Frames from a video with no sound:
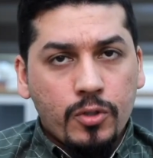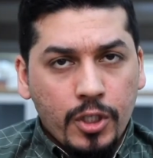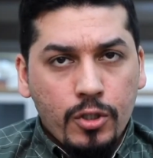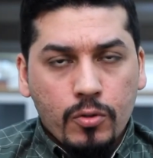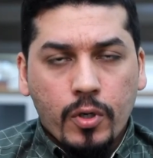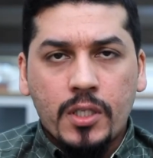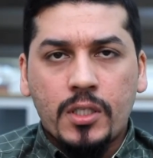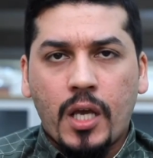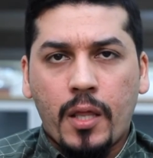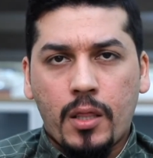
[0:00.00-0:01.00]

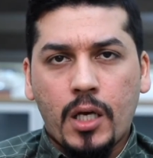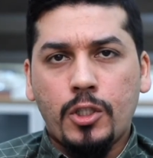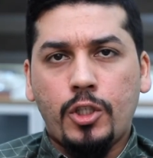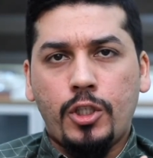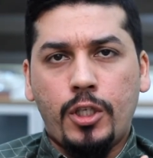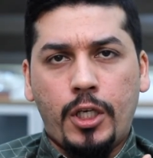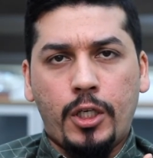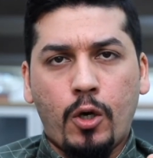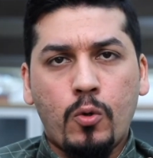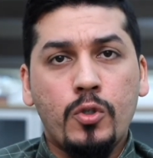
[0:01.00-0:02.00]
distress, and thus she
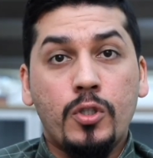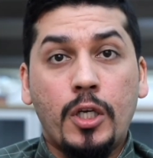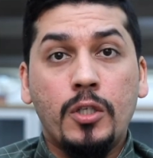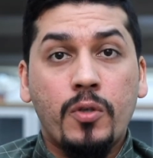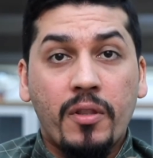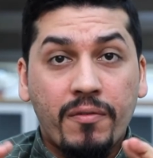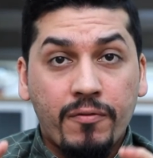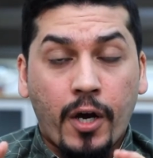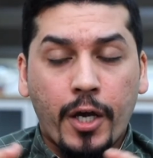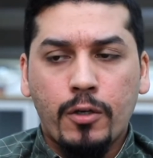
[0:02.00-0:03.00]
goes into the
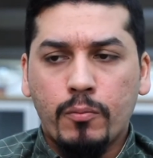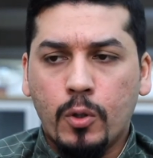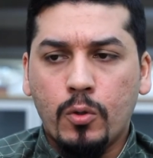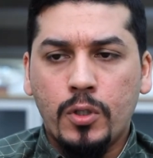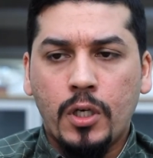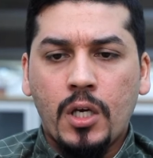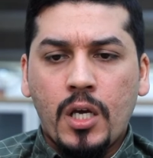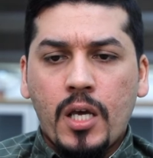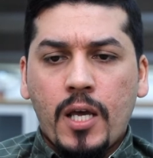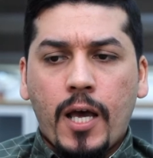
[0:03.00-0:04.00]
fight mode
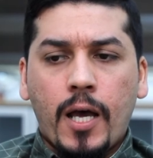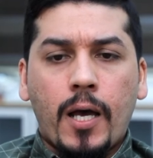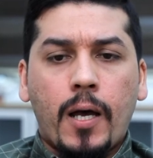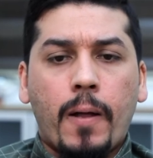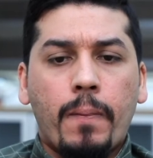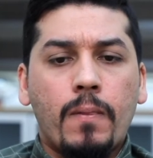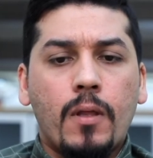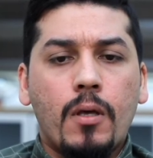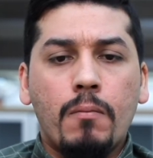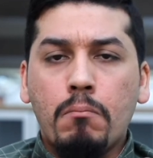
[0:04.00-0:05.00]
and
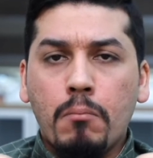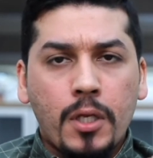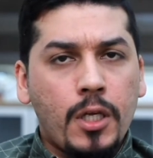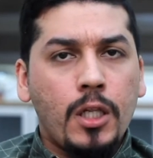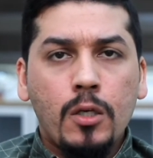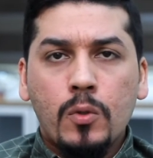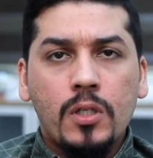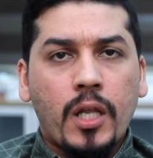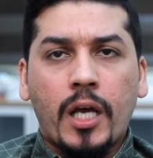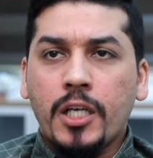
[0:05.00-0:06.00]
immediately would
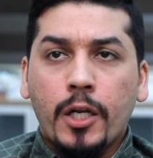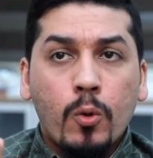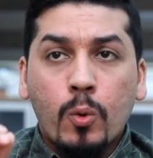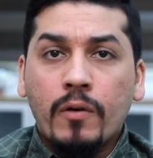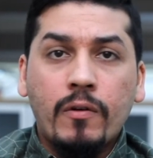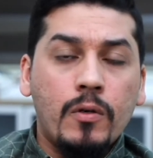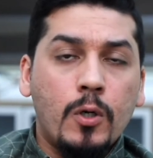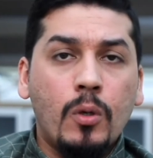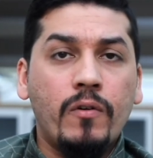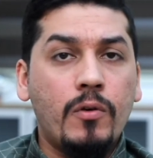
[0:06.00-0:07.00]
lash at
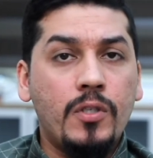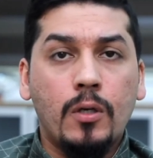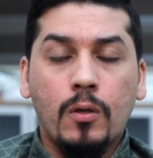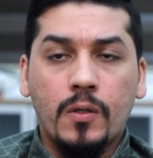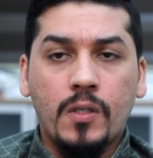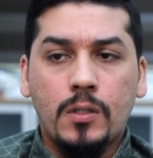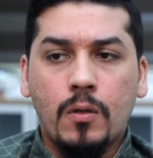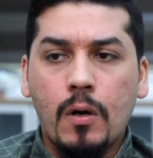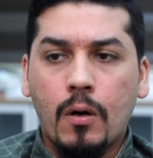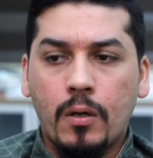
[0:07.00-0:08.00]
whoever is closest to
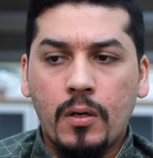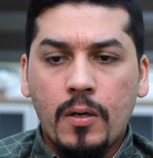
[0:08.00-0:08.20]
her.